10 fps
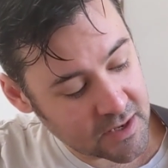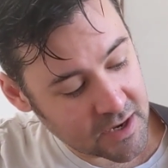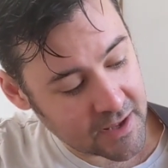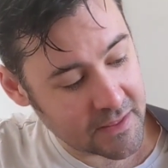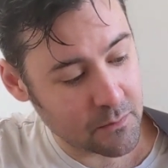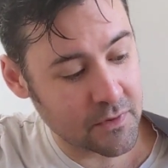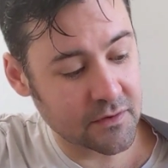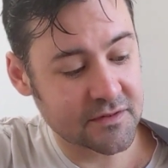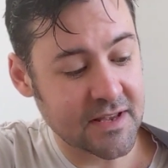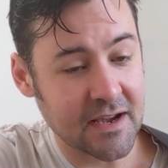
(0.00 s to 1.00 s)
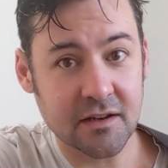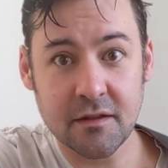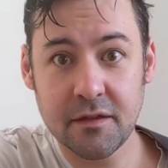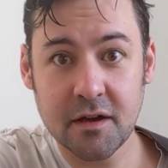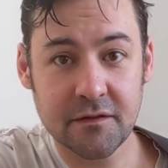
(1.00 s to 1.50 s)
and then with your second
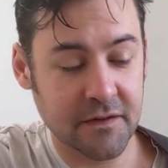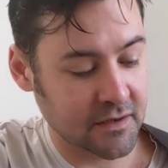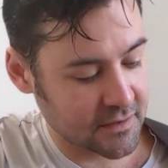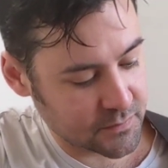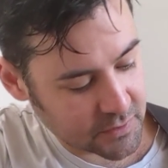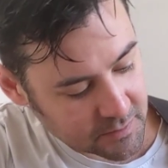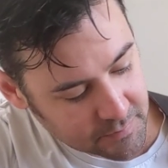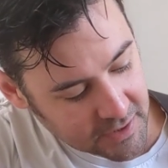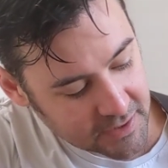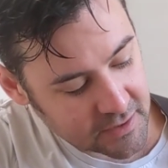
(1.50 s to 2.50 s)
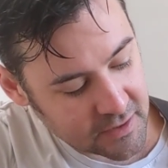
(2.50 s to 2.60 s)
and third fingers we're going to play